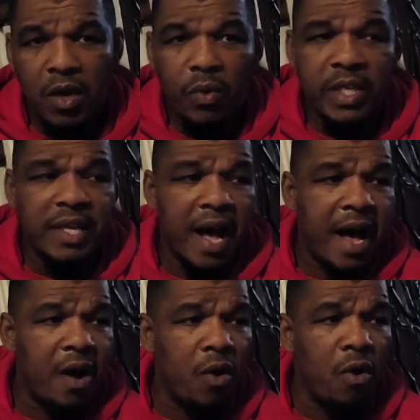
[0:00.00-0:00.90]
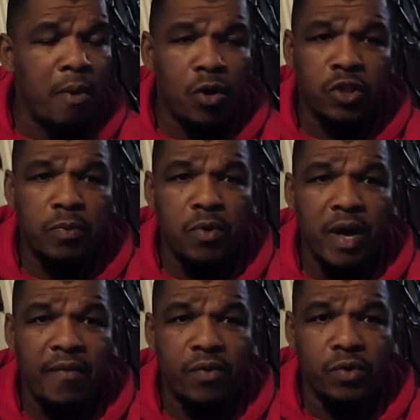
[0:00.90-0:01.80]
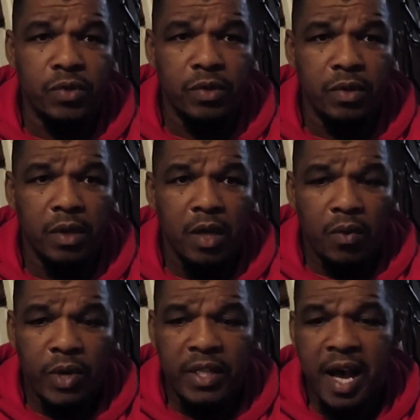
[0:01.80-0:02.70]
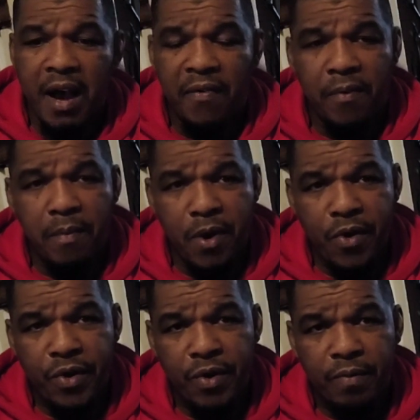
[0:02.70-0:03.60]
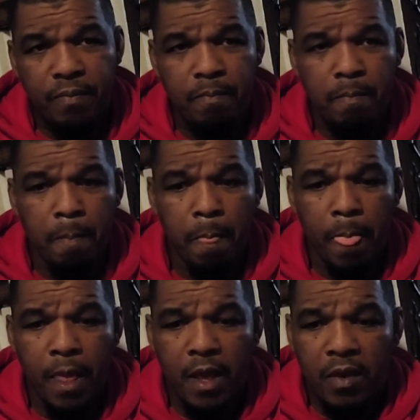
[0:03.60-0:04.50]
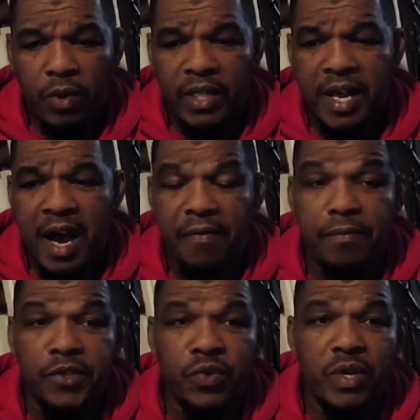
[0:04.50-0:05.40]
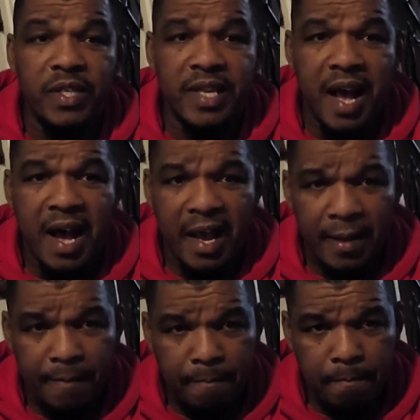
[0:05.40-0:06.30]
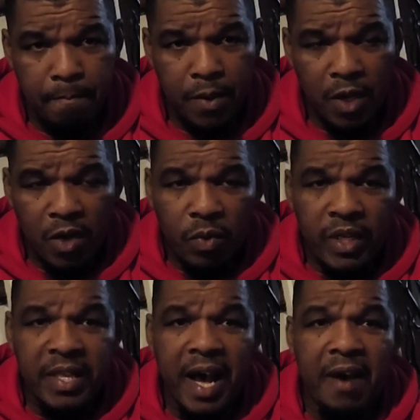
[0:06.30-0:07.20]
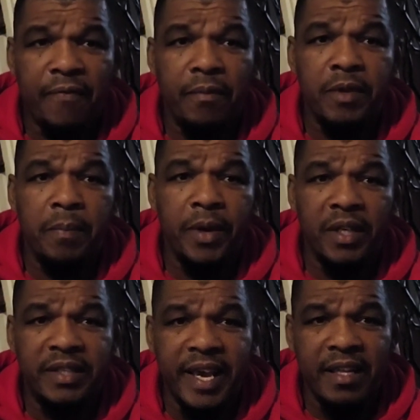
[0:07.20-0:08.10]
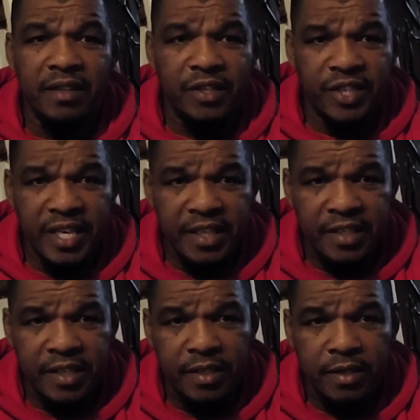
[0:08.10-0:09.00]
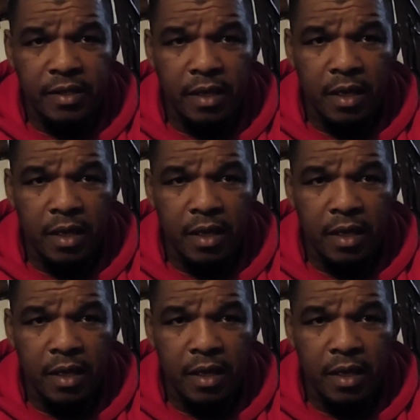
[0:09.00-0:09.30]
We die on multiple levels. We die from murder. We die from suicide. We die from debilitating diseases.